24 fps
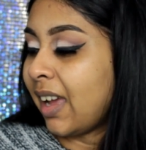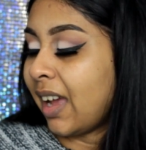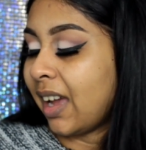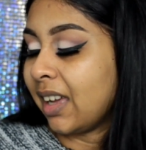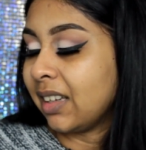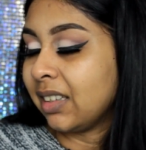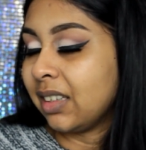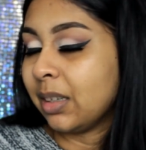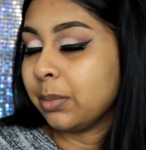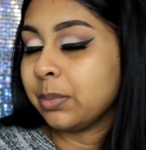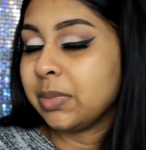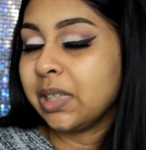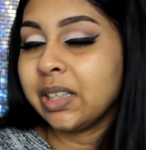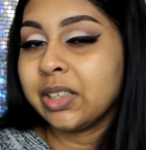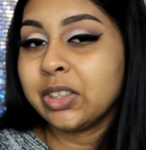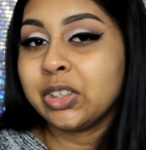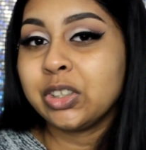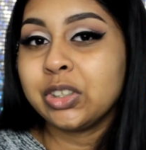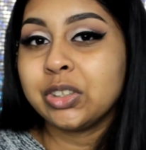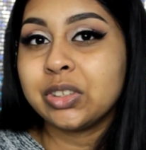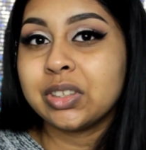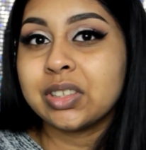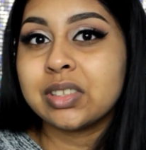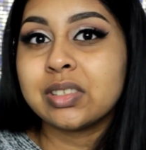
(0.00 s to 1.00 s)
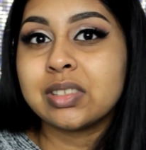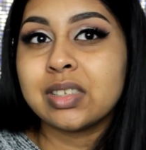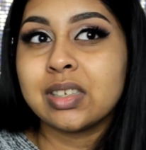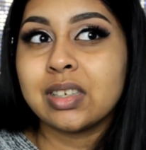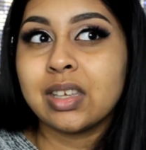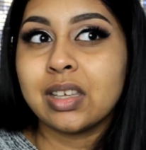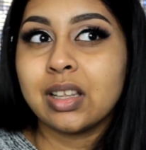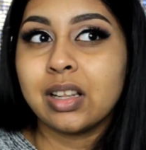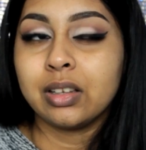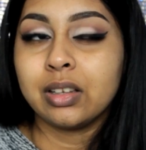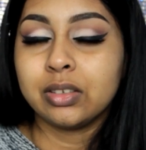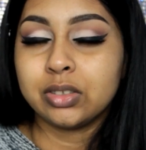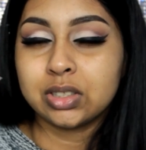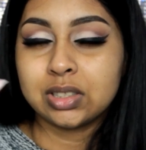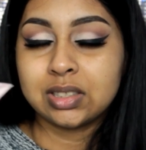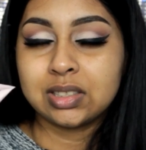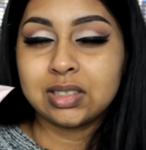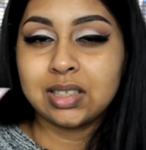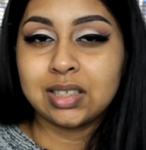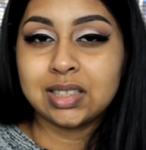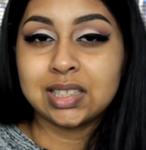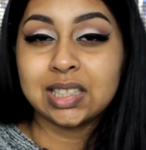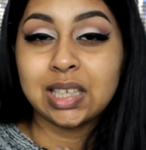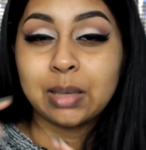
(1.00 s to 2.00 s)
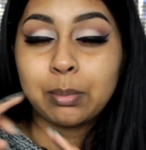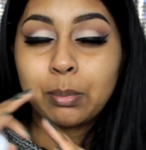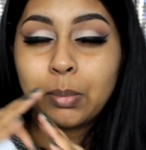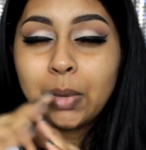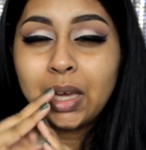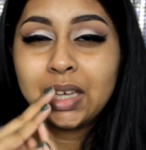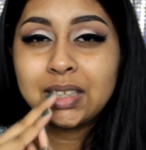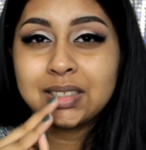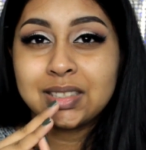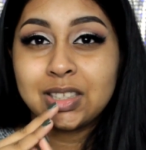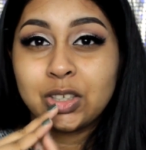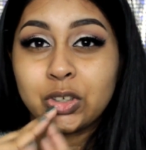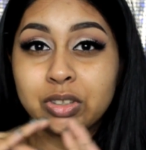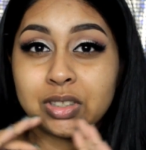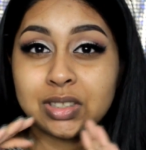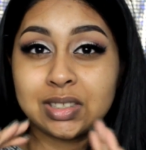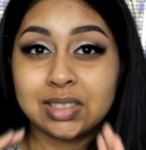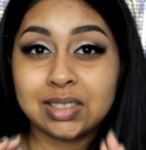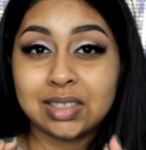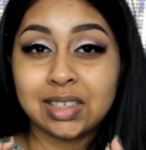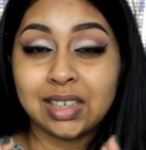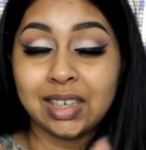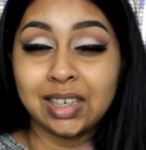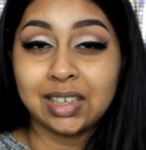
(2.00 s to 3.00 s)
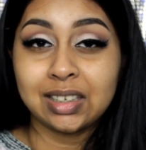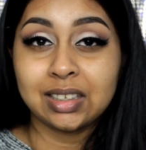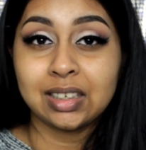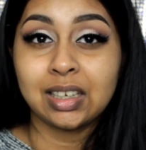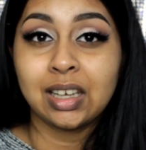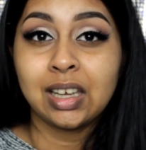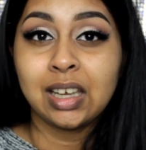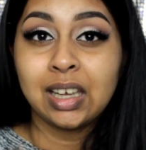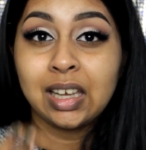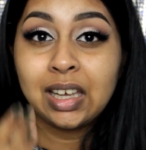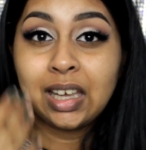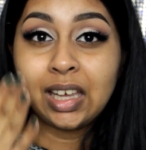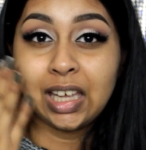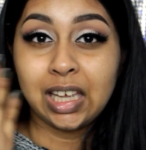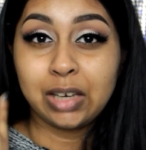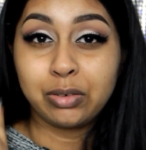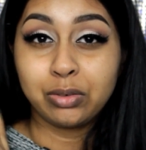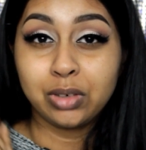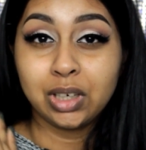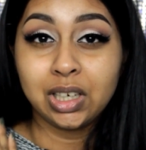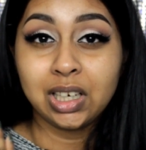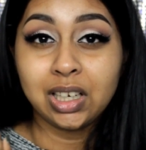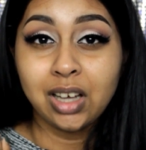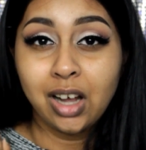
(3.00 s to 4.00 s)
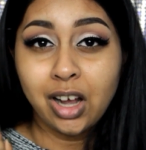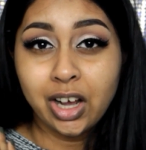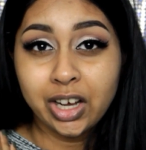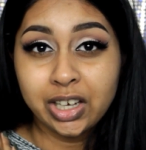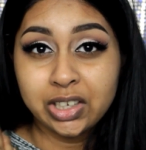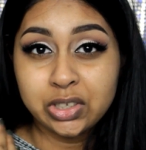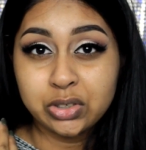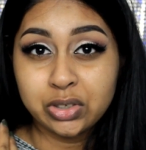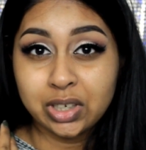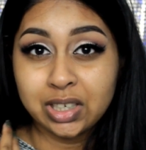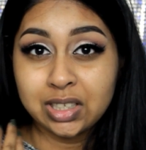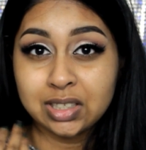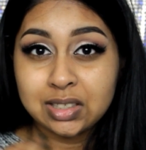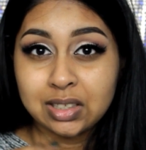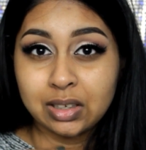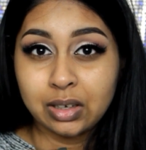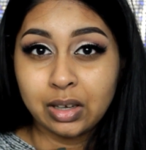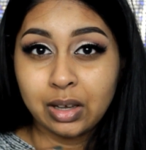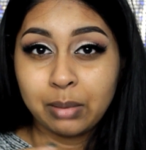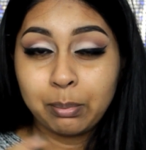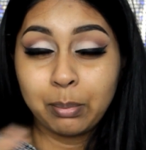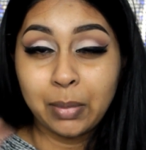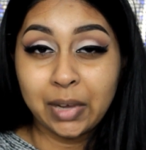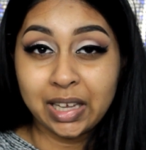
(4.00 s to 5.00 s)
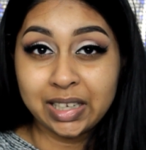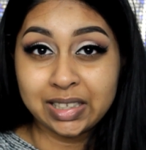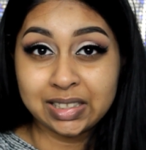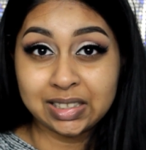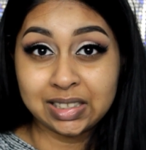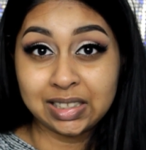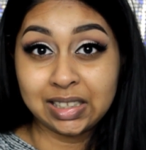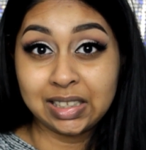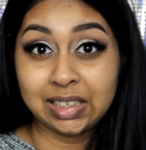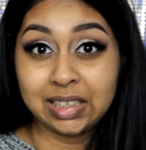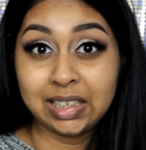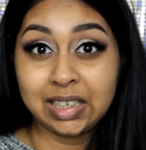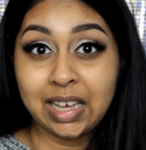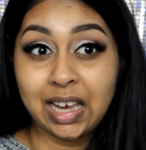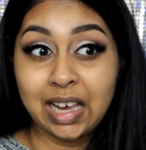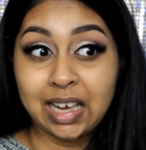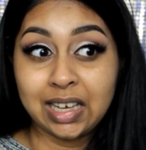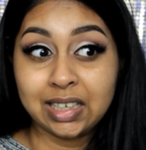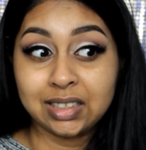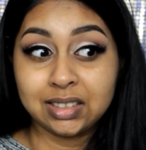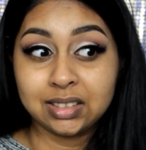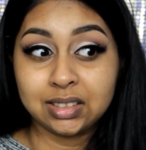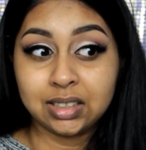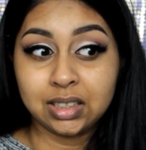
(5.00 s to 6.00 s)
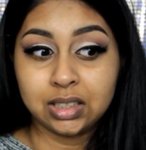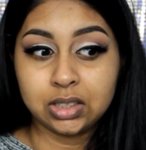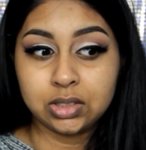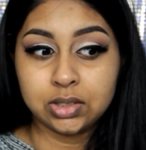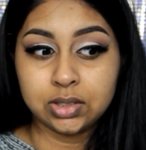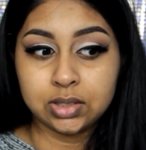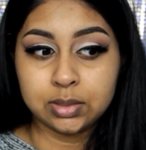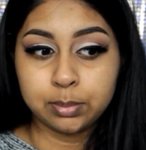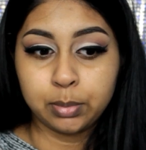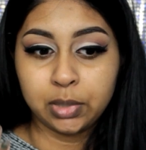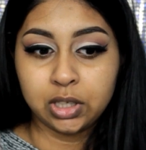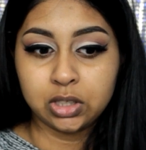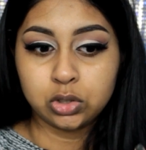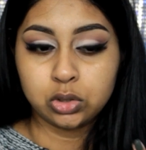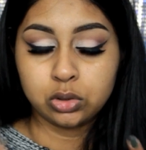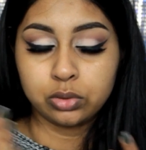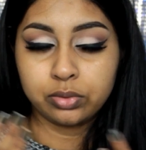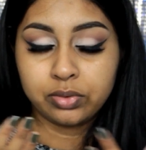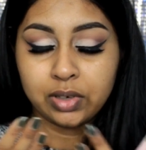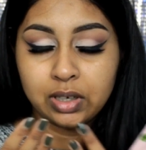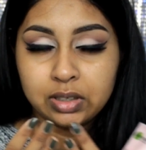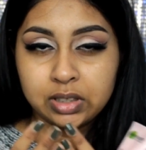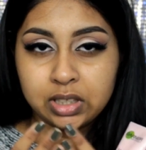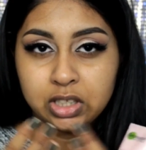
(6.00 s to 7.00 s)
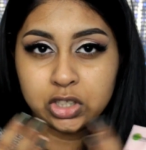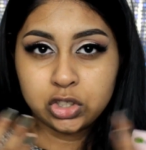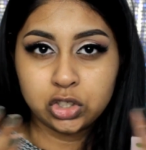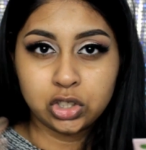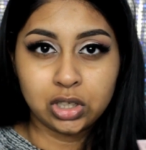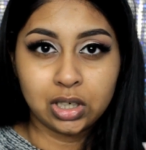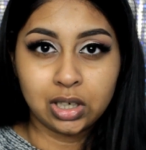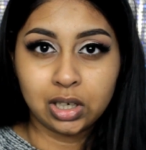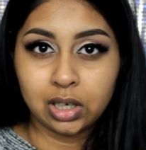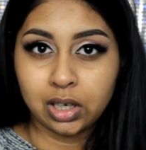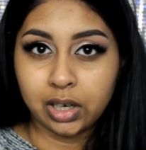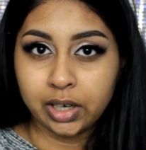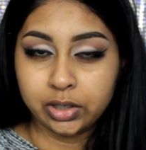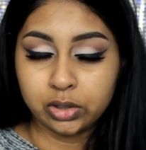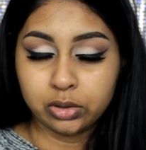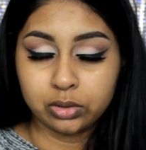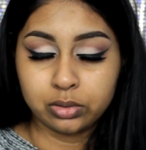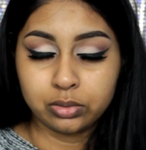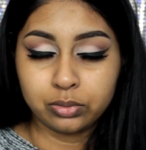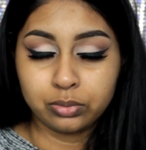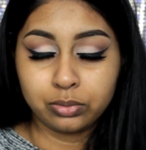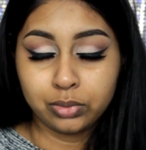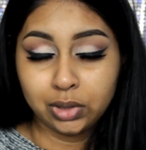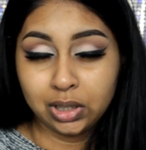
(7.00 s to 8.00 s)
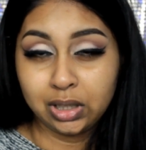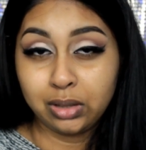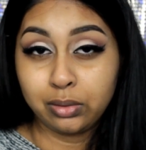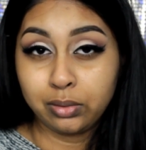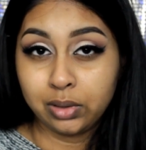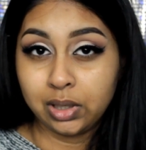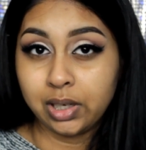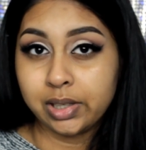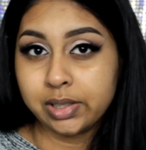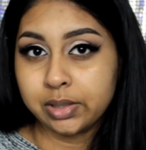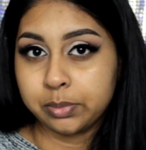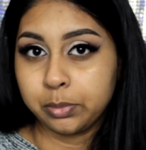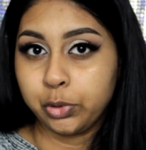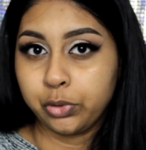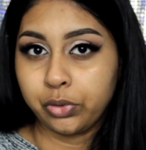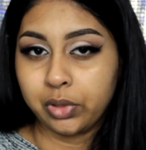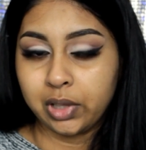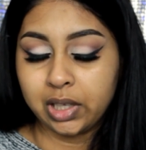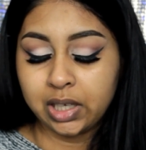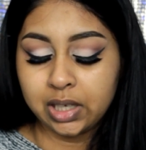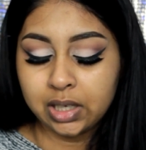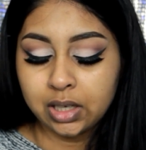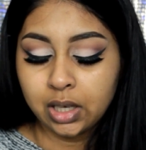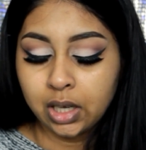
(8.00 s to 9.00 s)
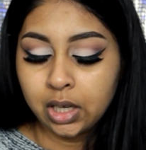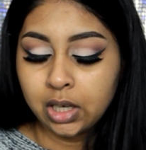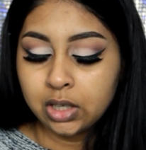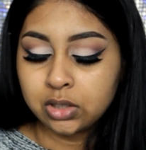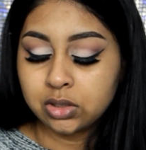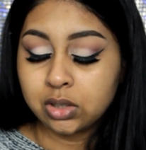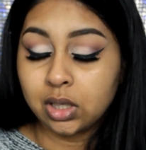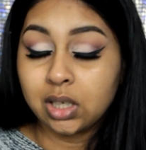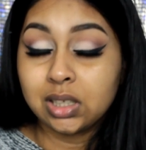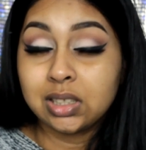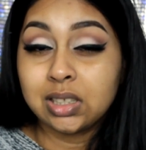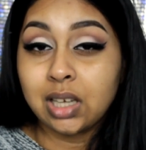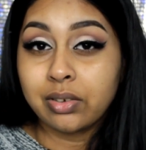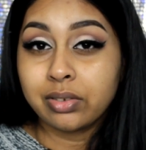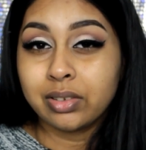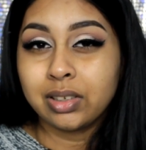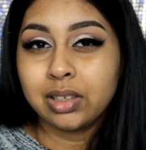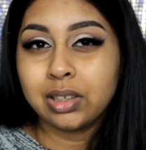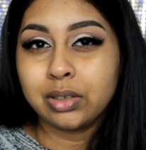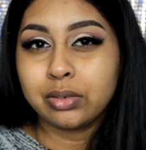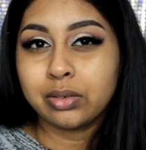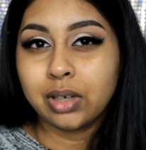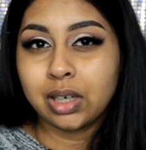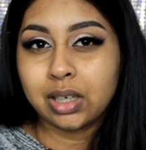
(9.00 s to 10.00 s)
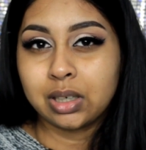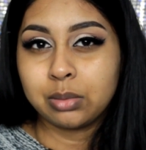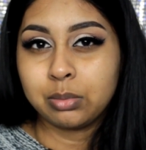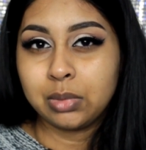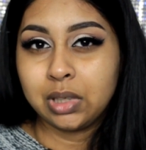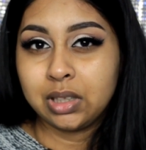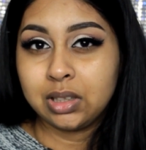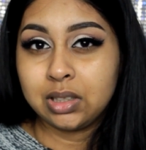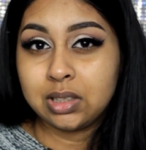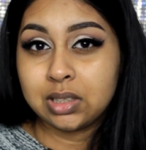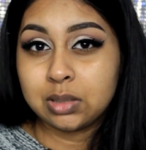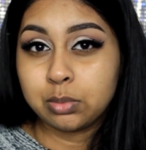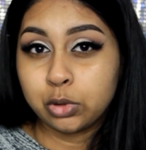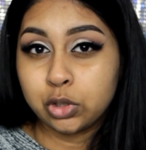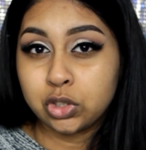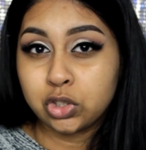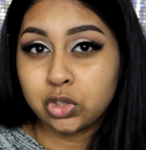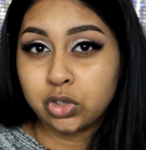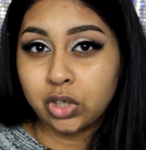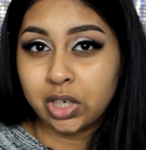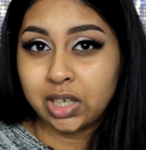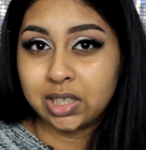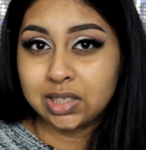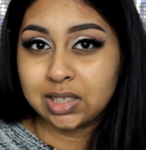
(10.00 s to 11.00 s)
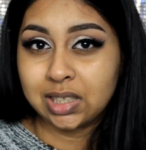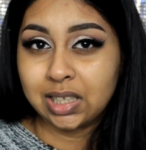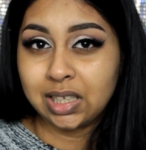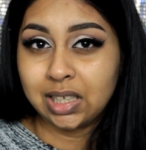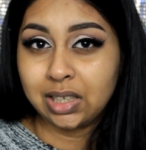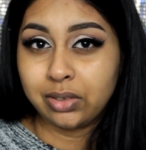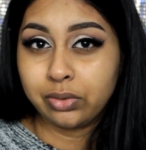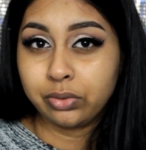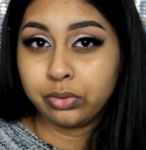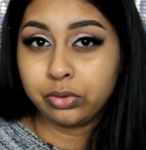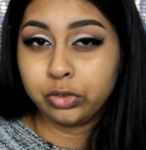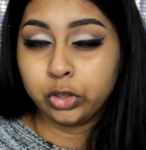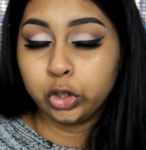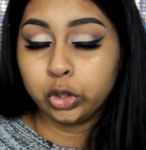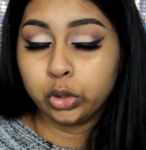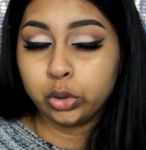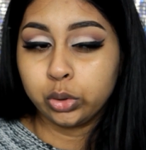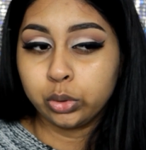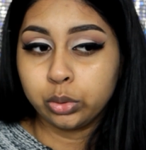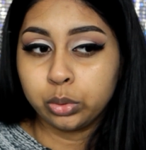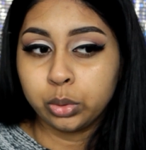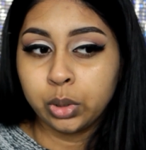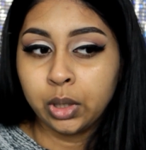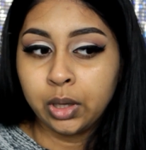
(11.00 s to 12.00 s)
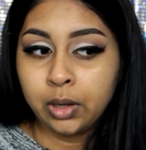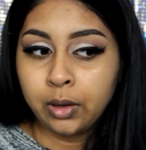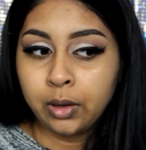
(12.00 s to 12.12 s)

And I'm telling you, this just sits amazing on the skin. It really hydrates amazingly and it just makes your foundation glide on really, really smoothly. So I definitely recommend this moisturizer if you